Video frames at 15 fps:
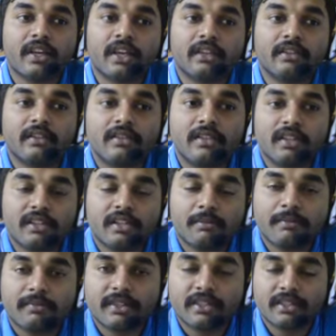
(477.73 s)
There's
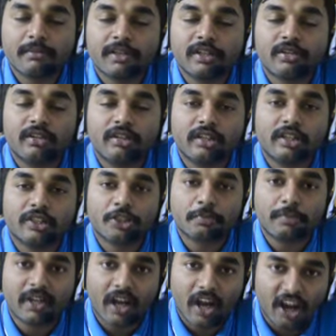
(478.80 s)
something called
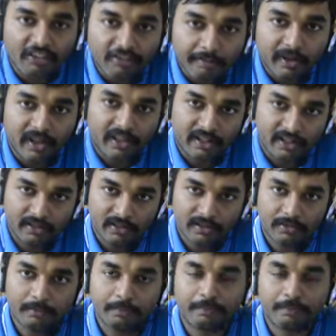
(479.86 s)
spin half particles,